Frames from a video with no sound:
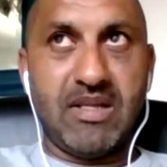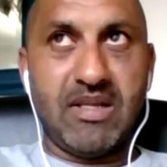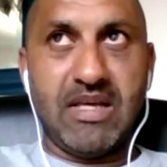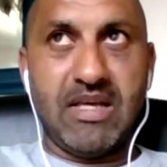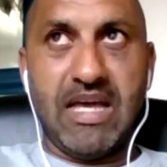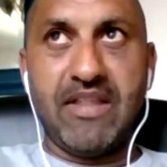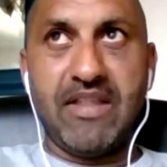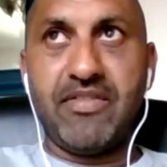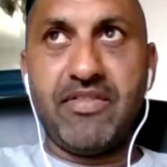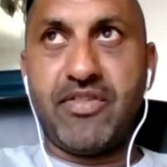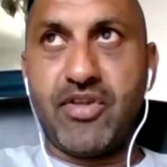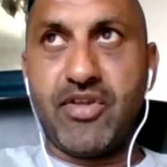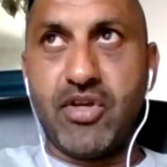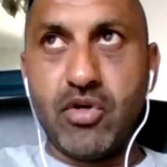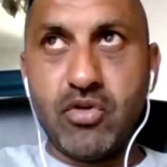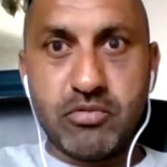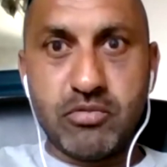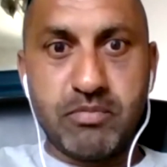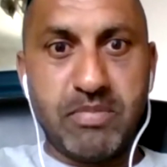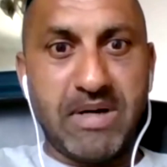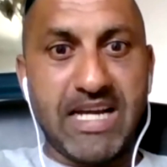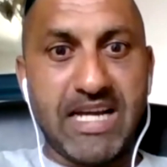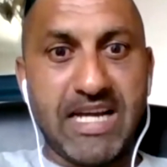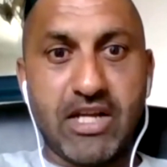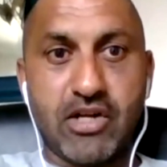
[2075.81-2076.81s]
enthused
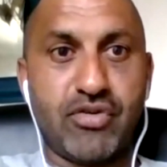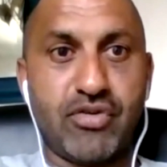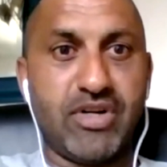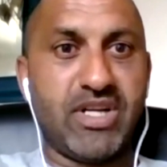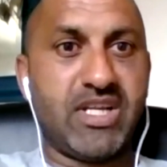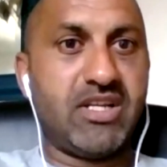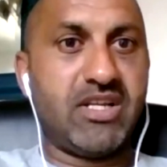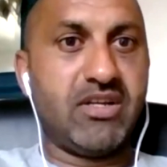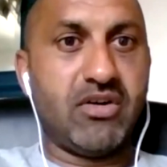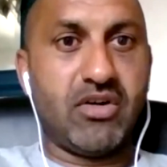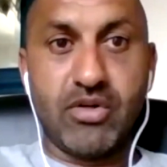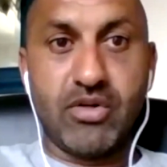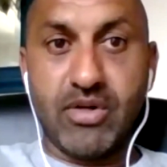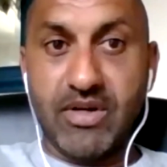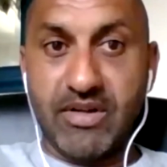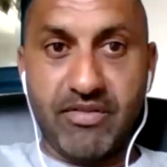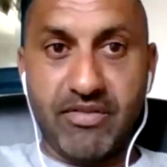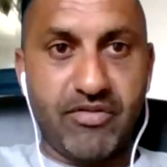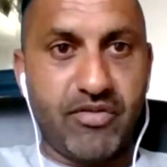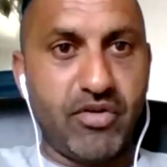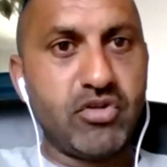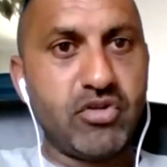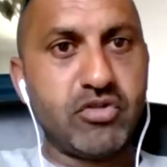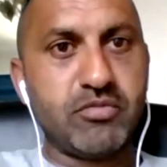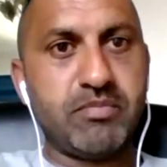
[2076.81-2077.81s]
by cricket or you're
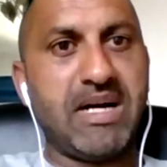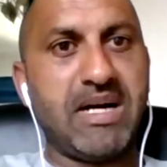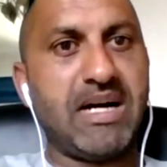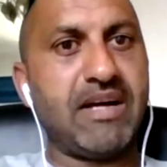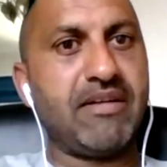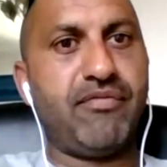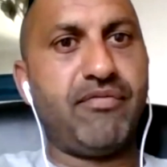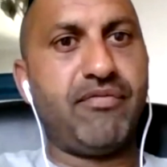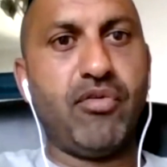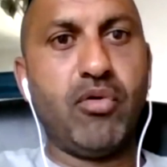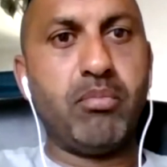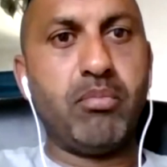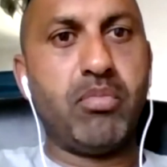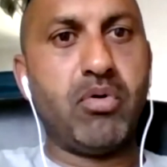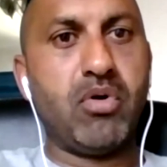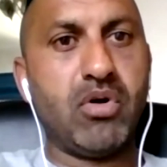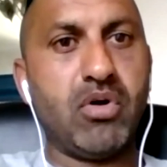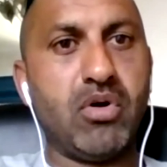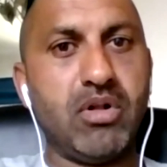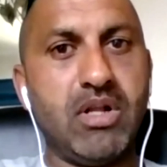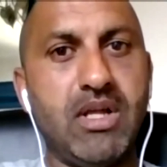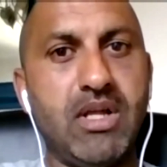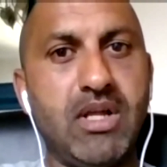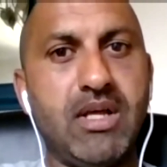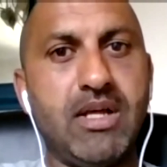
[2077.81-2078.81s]
enthused by
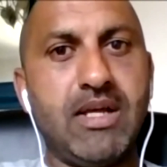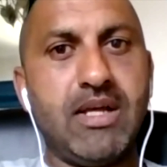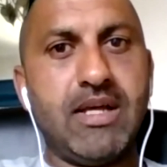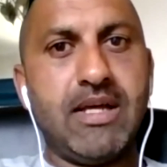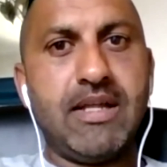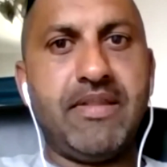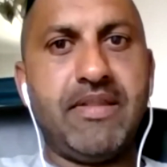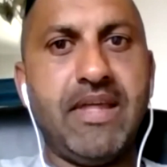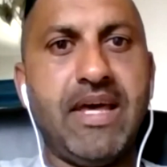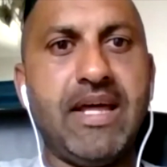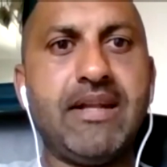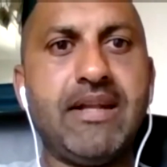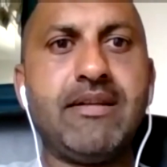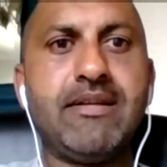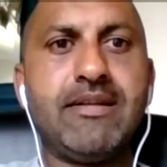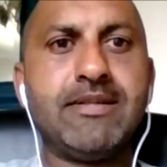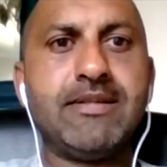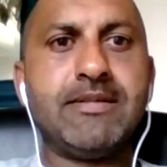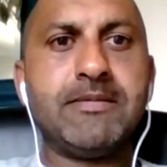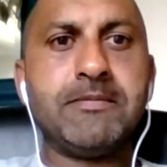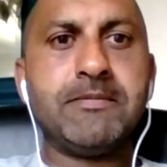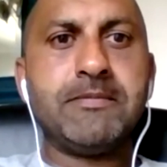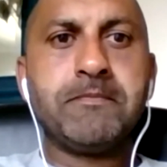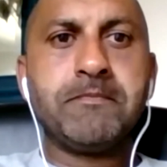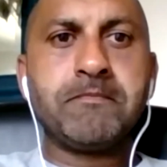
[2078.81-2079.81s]
football, then
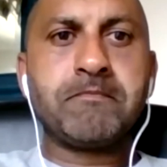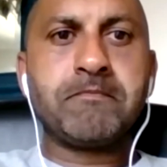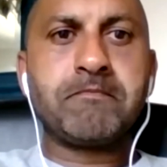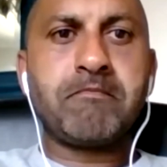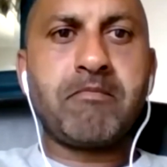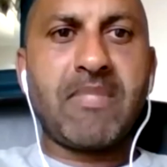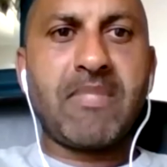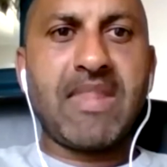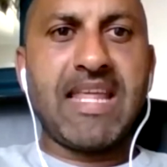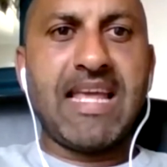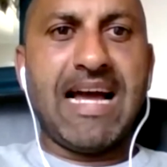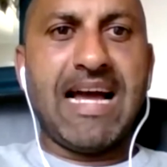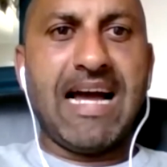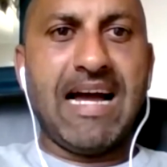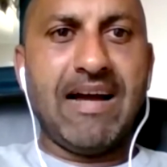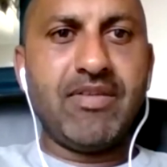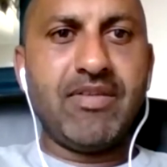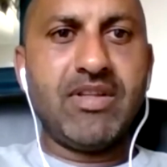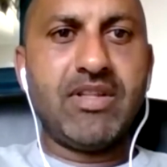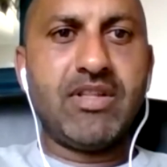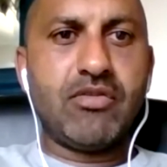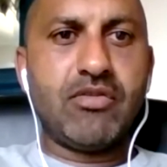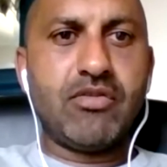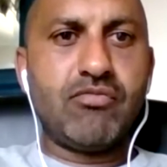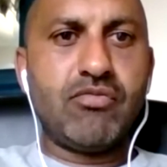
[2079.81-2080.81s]

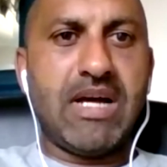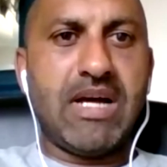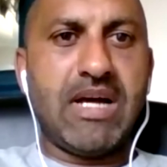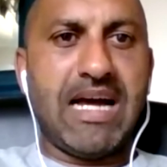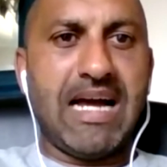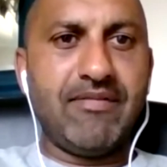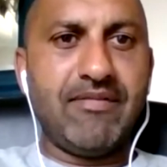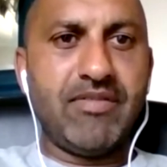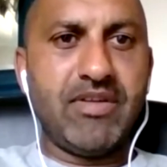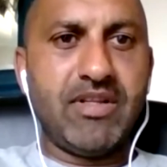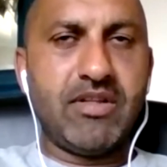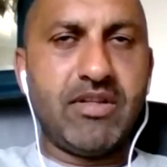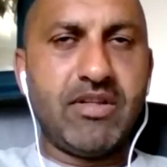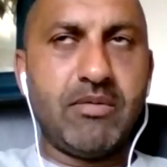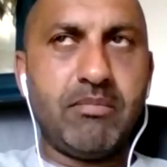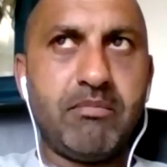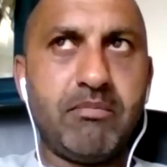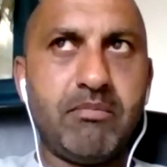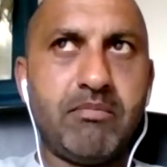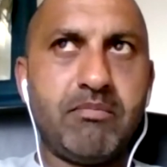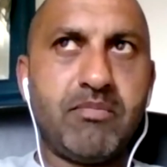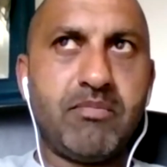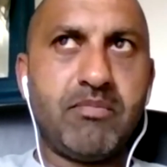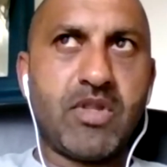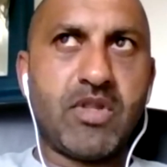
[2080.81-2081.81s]
having the
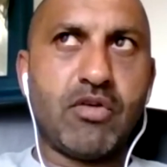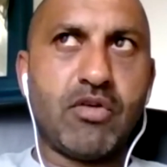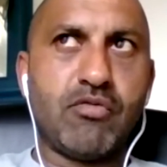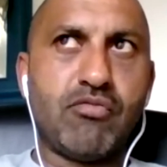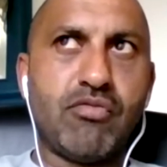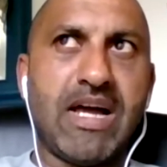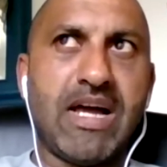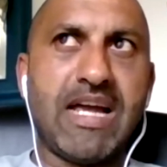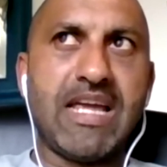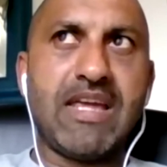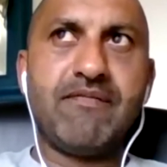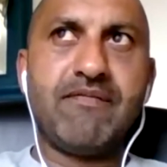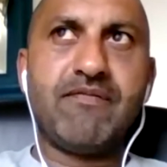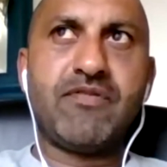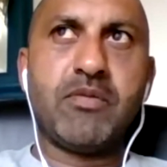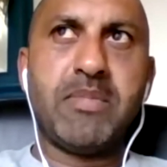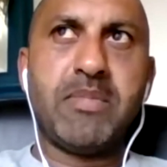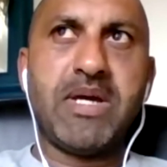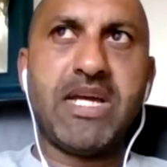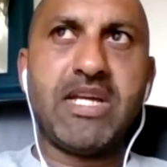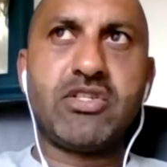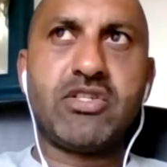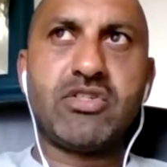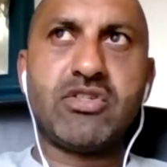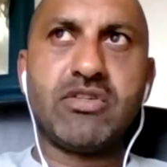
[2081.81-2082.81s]
right
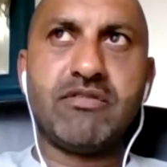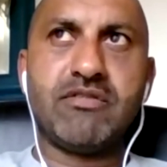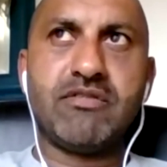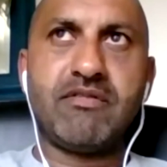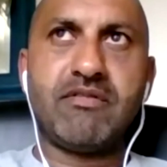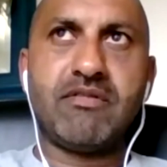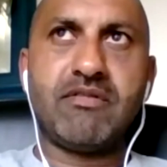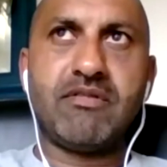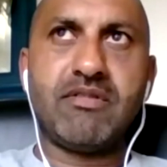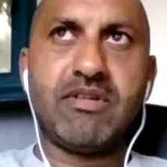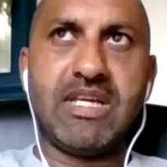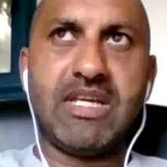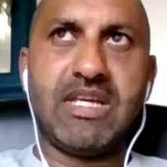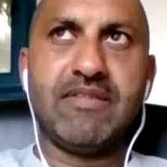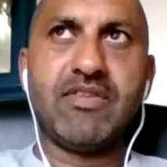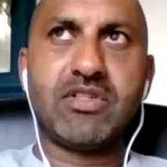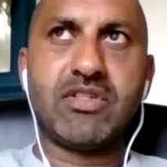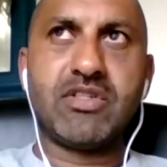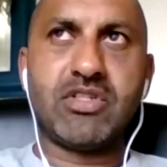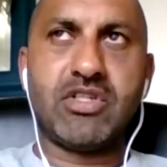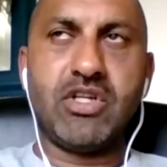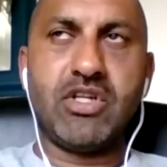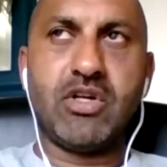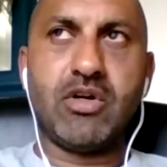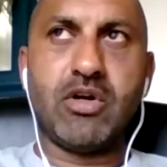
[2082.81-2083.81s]
information given
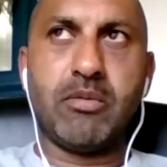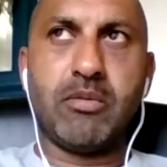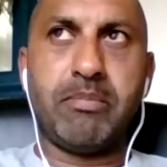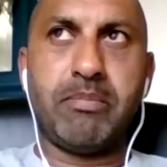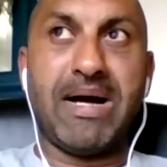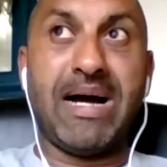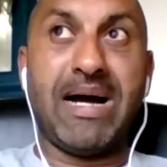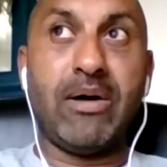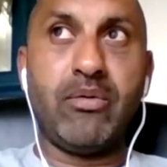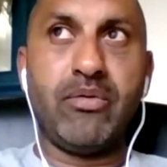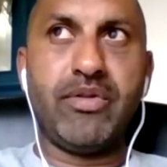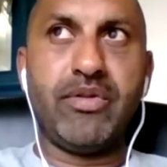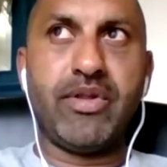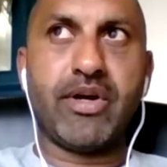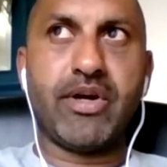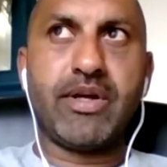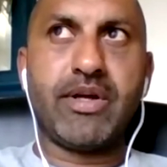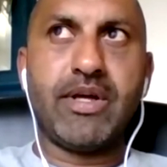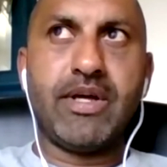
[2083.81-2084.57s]
to you about the